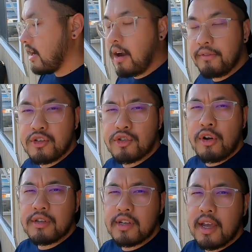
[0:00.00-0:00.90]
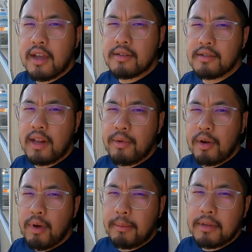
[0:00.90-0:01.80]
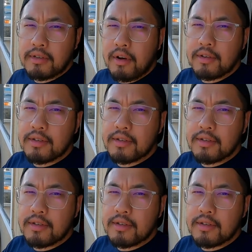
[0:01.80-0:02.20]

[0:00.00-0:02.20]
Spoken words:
take off the skirts again so that we could prep the skirts